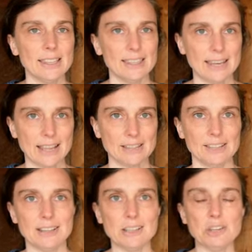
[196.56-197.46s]
the
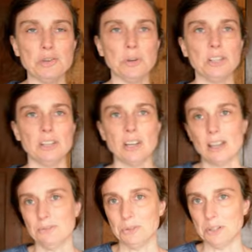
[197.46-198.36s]
next continuation
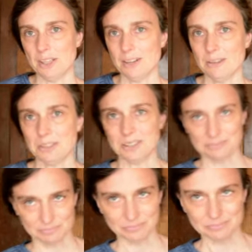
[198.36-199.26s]
of learning the notes.
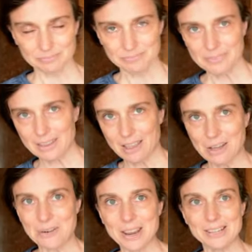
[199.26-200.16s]

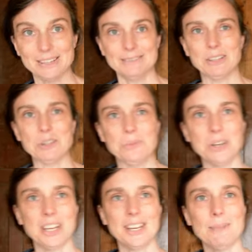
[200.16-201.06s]
All right, good
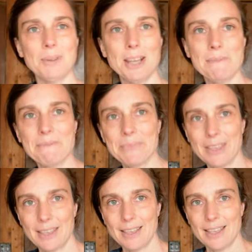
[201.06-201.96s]
work, keep it up,
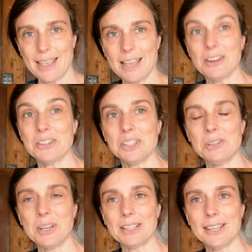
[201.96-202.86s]
and I'll see
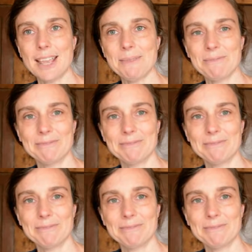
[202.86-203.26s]
you next time.